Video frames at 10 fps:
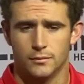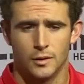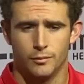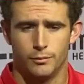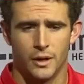
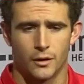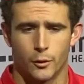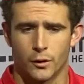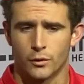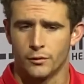and being
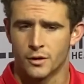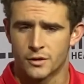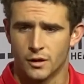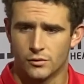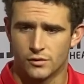critical of
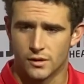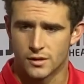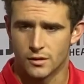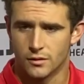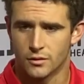ourselves and
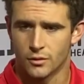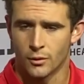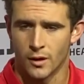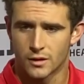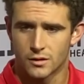listening to
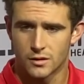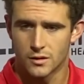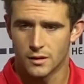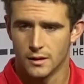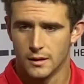
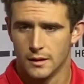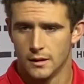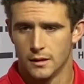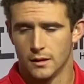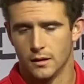corrections.
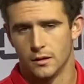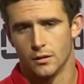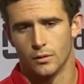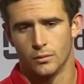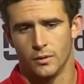You
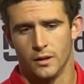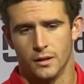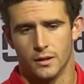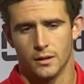know, we